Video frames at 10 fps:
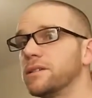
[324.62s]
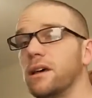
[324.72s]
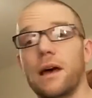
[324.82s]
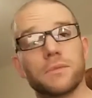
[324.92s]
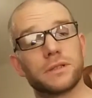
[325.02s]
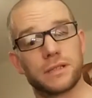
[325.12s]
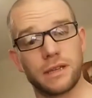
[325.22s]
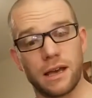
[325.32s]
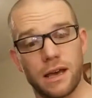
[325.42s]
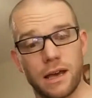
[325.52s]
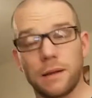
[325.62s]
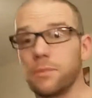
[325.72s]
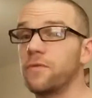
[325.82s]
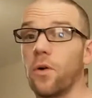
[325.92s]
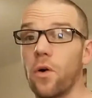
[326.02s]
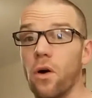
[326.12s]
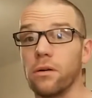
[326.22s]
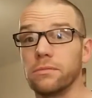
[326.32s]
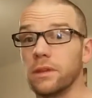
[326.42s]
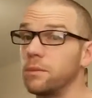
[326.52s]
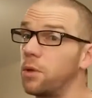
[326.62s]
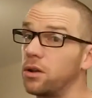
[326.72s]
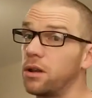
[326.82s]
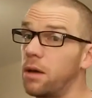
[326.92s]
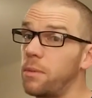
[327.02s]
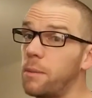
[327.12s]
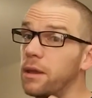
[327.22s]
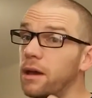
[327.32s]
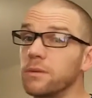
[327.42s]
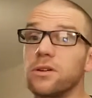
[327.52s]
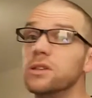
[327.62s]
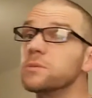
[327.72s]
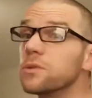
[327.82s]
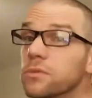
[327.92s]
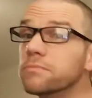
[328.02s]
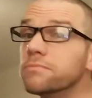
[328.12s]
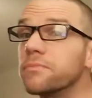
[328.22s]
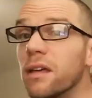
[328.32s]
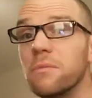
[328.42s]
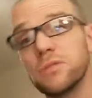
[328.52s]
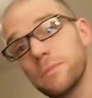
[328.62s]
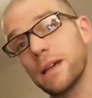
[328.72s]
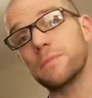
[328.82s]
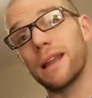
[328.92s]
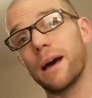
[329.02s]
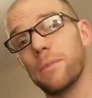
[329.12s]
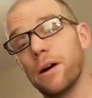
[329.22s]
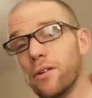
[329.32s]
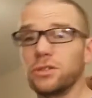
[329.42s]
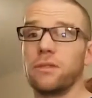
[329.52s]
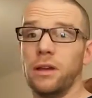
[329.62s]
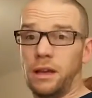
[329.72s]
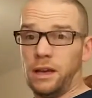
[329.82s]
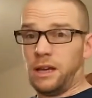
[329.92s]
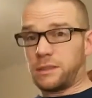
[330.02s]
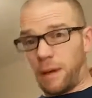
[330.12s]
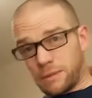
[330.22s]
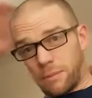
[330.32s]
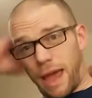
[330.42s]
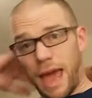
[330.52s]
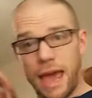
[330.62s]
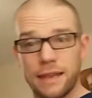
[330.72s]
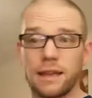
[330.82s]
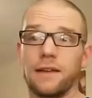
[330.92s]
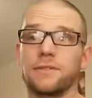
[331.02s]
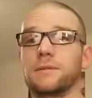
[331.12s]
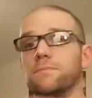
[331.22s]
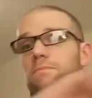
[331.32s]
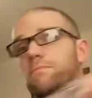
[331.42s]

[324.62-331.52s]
So that was number four that you might not know about me. I was in the hospital. Smashed my leg up. I also smashed my head, and I've